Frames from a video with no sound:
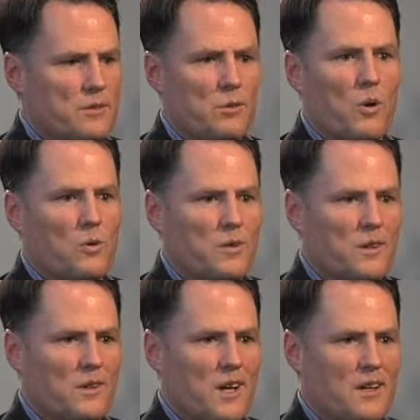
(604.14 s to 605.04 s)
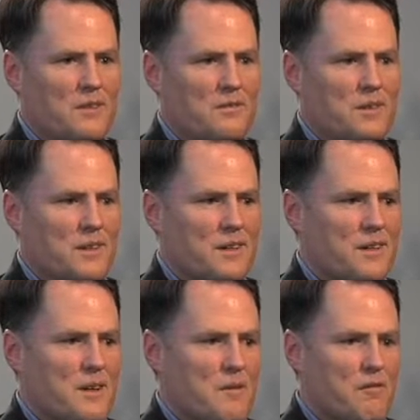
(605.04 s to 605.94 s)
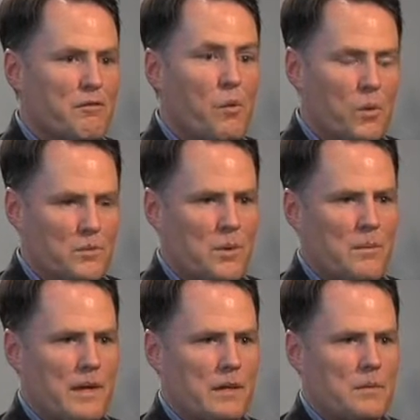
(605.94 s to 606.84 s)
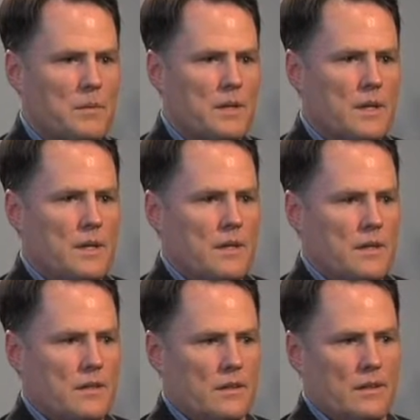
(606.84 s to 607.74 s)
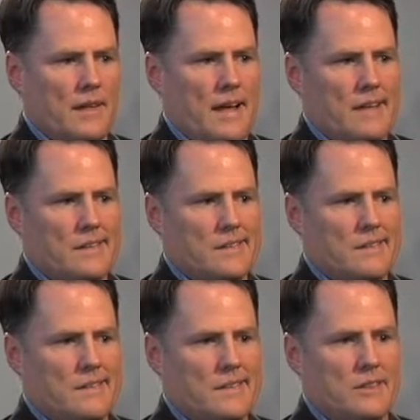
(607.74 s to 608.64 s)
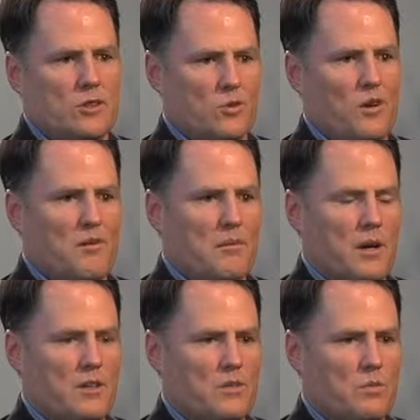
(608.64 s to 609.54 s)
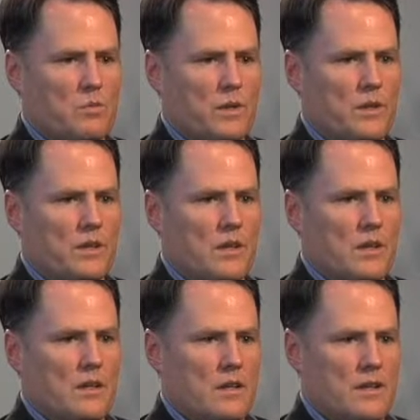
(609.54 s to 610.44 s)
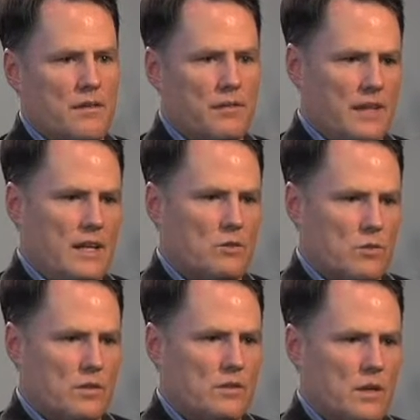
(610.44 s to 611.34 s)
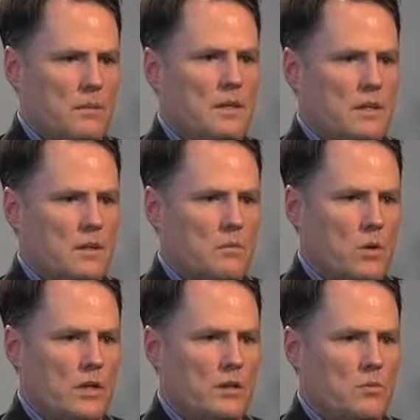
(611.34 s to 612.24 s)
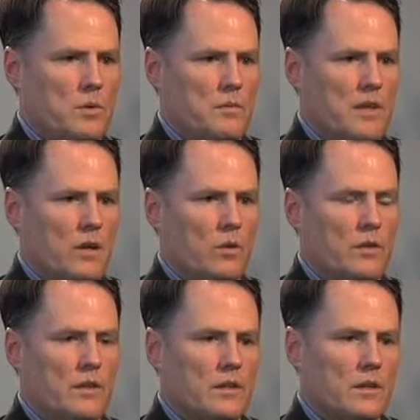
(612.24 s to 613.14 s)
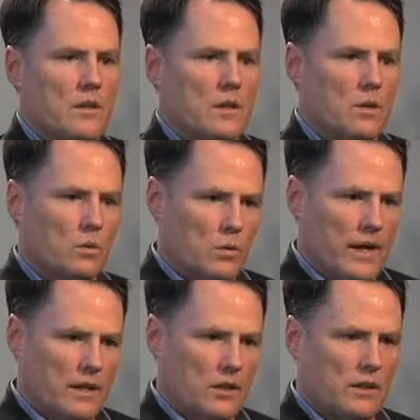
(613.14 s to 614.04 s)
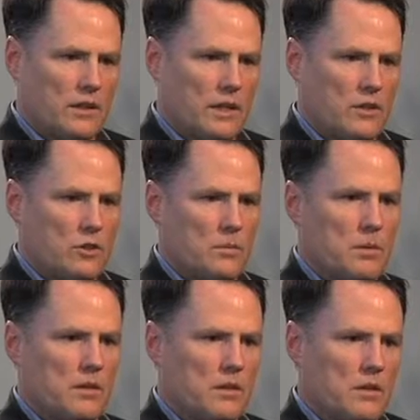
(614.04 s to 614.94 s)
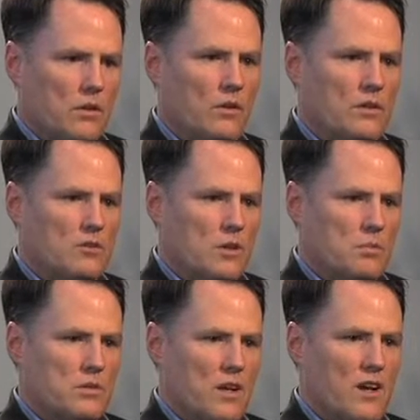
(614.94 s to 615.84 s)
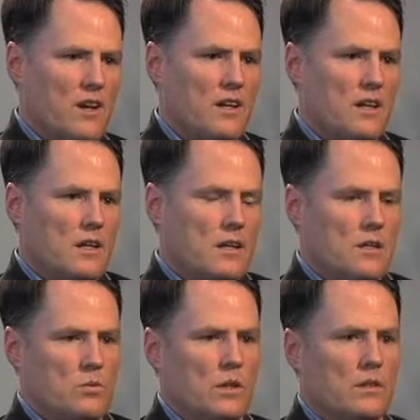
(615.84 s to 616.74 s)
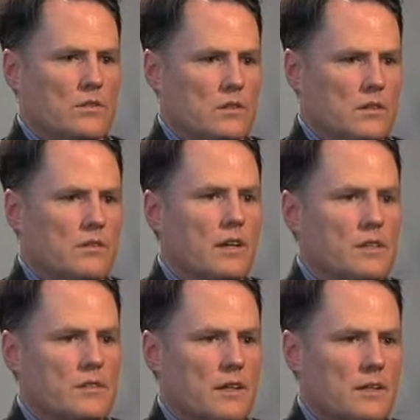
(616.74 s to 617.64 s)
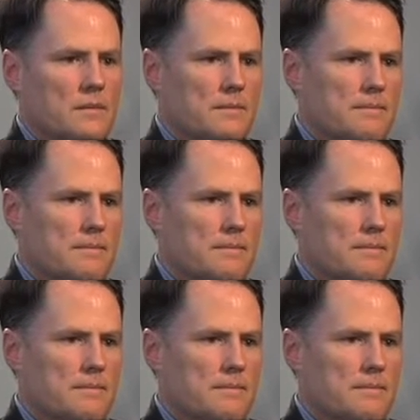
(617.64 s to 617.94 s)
growth and a lot of forward momentum in the last 6 to 12 months with different entrants coming into the market with not only the RAN architecture, but on the chip side as well as the device side.